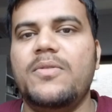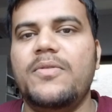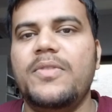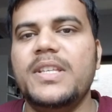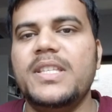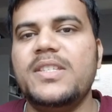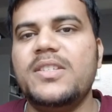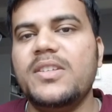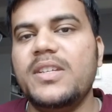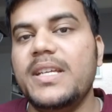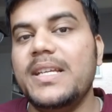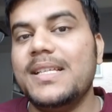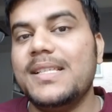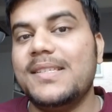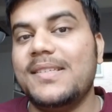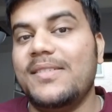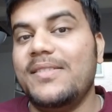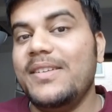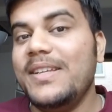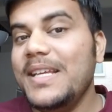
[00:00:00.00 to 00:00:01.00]
which
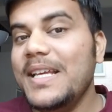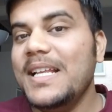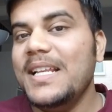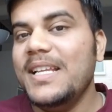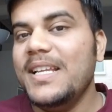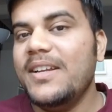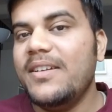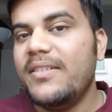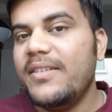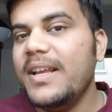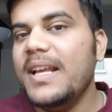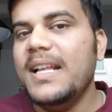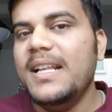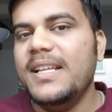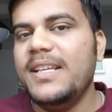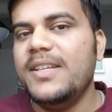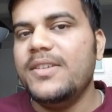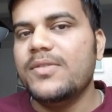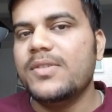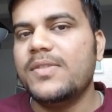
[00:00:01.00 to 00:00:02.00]
is really,
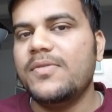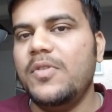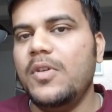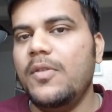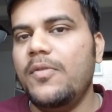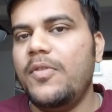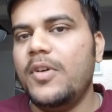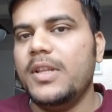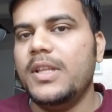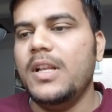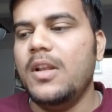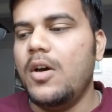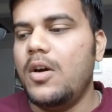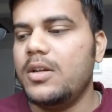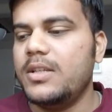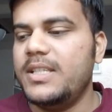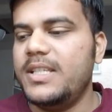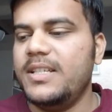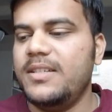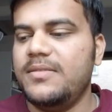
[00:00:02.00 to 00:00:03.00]
really useful for the
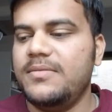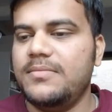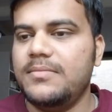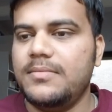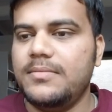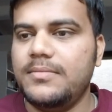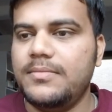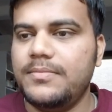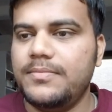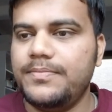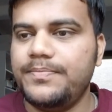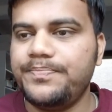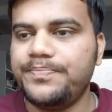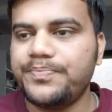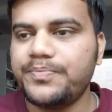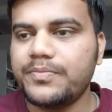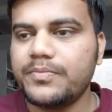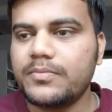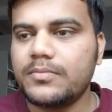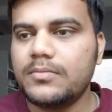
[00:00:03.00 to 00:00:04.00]
long term.
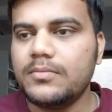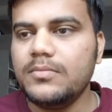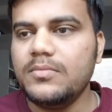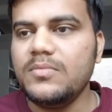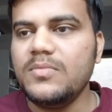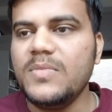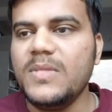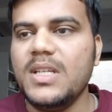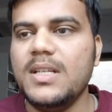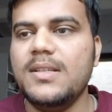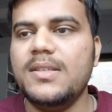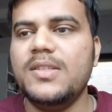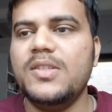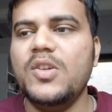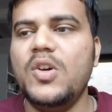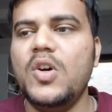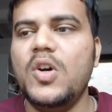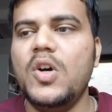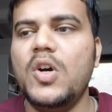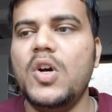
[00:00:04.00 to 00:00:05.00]

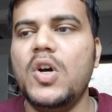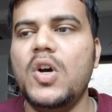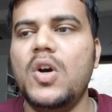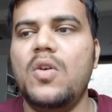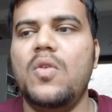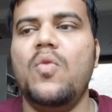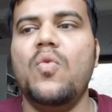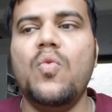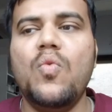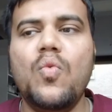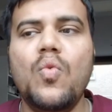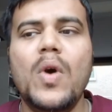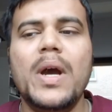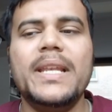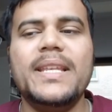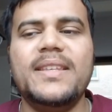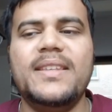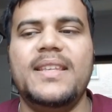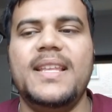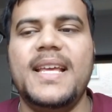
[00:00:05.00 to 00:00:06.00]
So
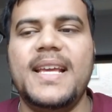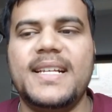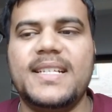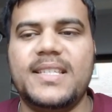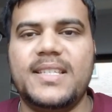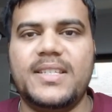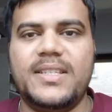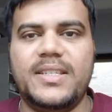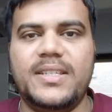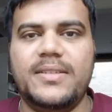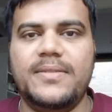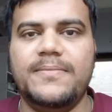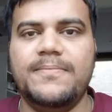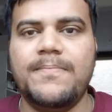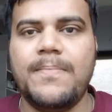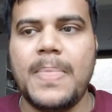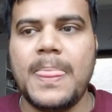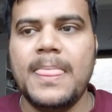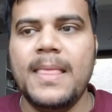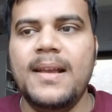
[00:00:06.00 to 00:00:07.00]
what next?
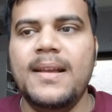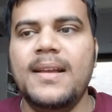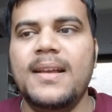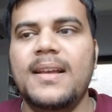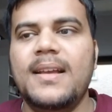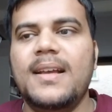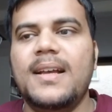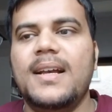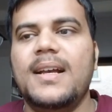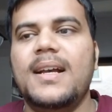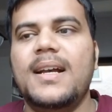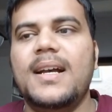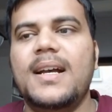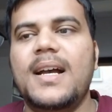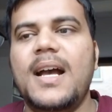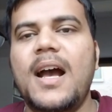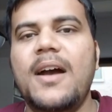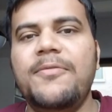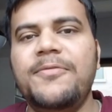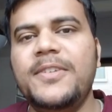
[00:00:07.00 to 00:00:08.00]

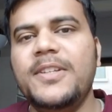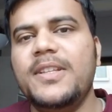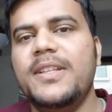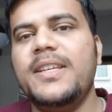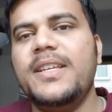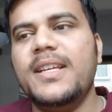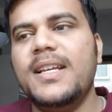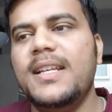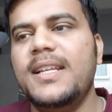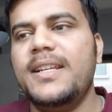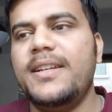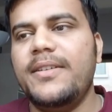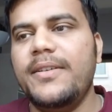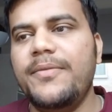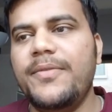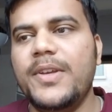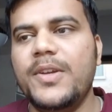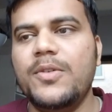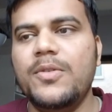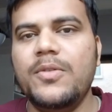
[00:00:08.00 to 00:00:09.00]
After the yearly
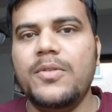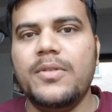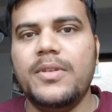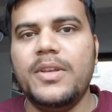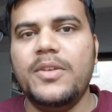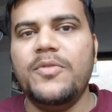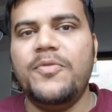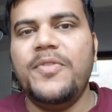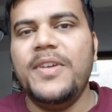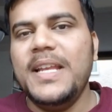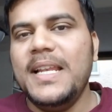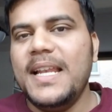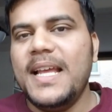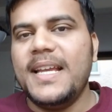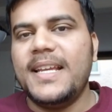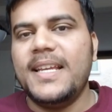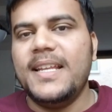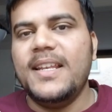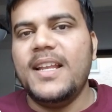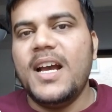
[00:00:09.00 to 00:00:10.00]
review, you feel
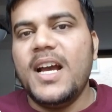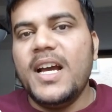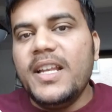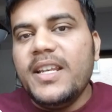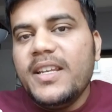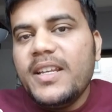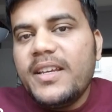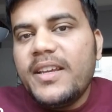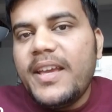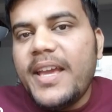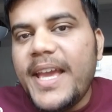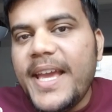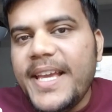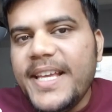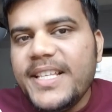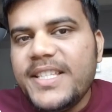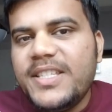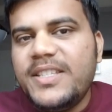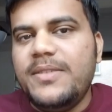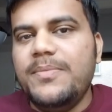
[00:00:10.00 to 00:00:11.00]
like an
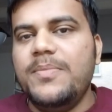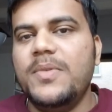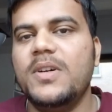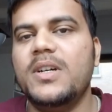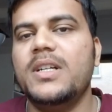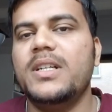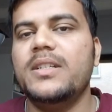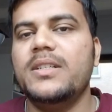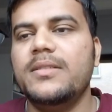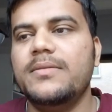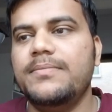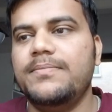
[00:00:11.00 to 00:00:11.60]
uncaged bird.